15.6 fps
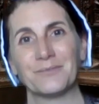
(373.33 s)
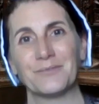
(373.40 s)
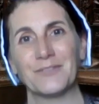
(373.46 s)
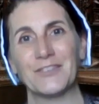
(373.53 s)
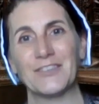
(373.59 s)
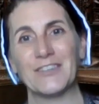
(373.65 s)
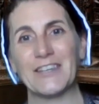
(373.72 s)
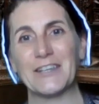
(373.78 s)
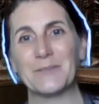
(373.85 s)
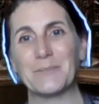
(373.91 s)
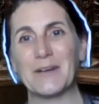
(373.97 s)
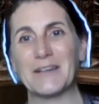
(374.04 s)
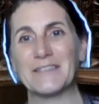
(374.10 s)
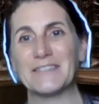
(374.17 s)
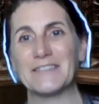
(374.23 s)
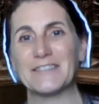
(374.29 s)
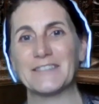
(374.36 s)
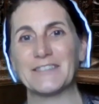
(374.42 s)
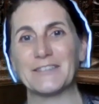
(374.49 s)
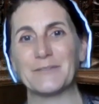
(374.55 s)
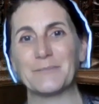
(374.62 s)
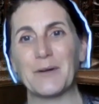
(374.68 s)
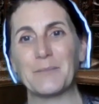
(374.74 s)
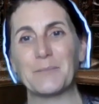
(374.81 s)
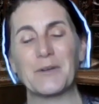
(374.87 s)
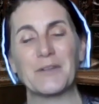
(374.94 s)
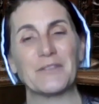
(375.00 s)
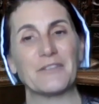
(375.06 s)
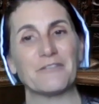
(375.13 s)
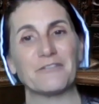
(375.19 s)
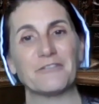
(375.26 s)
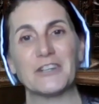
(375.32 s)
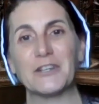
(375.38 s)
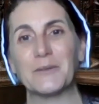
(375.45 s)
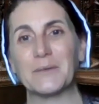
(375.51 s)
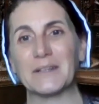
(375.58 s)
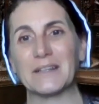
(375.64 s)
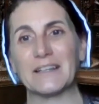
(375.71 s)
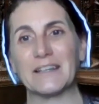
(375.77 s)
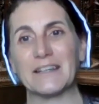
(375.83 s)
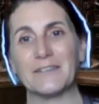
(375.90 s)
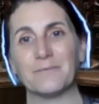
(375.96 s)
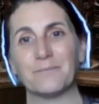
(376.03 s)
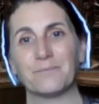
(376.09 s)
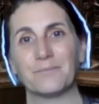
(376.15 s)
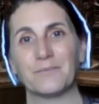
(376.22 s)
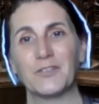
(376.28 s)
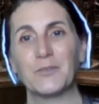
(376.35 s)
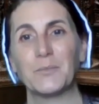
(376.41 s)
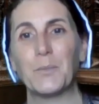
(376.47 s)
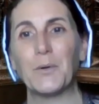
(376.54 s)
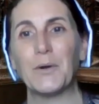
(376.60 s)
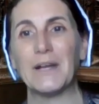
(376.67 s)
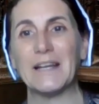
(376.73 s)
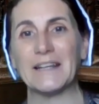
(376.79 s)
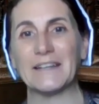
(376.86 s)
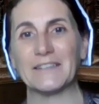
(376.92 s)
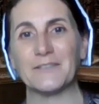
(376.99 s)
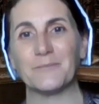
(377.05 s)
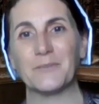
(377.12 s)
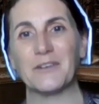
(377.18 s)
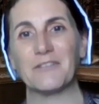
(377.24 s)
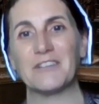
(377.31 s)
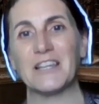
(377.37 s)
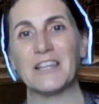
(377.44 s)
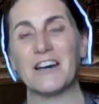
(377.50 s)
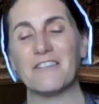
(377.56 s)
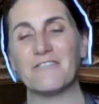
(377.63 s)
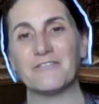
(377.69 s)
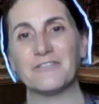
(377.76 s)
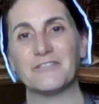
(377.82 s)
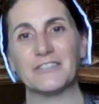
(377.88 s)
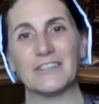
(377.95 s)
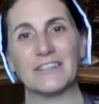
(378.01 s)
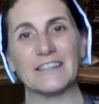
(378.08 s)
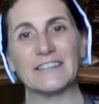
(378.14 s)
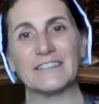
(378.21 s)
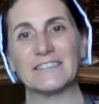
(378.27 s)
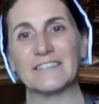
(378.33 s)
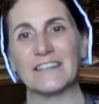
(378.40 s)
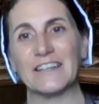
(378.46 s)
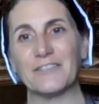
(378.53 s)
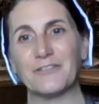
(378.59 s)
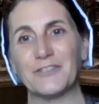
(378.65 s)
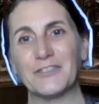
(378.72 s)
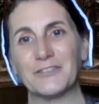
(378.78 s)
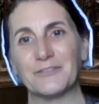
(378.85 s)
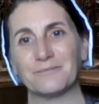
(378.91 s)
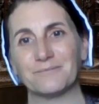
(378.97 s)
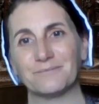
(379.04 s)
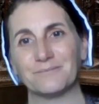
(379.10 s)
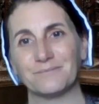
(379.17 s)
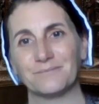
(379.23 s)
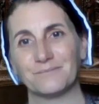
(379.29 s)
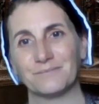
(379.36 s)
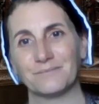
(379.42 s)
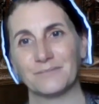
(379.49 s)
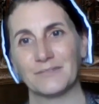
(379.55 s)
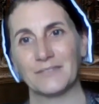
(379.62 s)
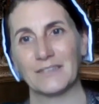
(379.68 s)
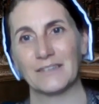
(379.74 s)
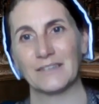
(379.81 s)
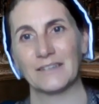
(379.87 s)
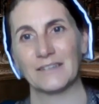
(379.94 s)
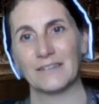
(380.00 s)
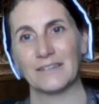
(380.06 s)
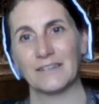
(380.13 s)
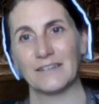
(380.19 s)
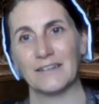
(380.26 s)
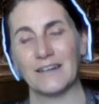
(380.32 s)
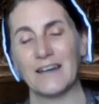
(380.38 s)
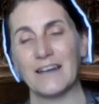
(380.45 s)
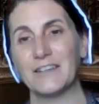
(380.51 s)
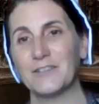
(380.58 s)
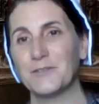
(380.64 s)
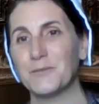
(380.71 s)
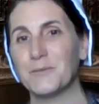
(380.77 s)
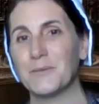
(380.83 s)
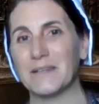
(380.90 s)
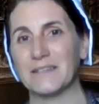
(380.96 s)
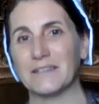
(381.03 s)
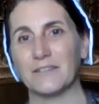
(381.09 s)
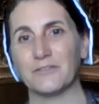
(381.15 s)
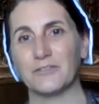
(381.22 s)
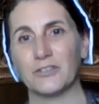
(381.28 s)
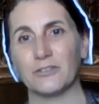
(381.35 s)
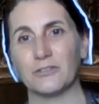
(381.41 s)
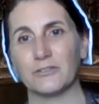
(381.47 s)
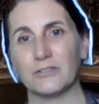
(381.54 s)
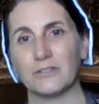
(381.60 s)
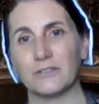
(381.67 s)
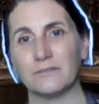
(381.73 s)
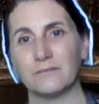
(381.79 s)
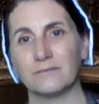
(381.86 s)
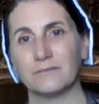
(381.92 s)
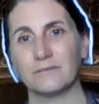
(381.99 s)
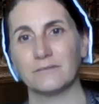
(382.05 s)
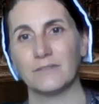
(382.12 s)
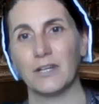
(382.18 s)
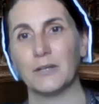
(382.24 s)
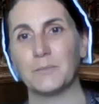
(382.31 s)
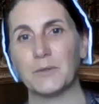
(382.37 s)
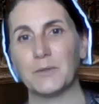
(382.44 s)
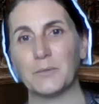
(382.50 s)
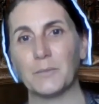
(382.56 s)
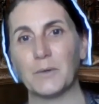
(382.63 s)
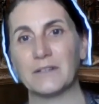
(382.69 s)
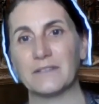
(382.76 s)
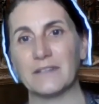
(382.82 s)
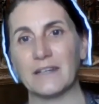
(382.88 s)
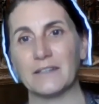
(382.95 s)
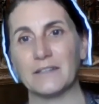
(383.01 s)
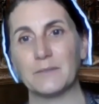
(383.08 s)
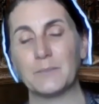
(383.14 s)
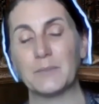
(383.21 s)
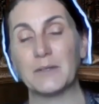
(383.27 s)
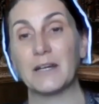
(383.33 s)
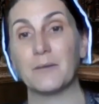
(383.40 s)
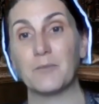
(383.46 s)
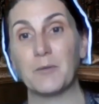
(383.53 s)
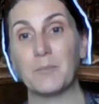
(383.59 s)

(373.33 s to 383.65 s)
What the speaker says: seeing my sister and my brother frequently, spoiling them with love and little gifts. I had always loved children, hoping one day to become a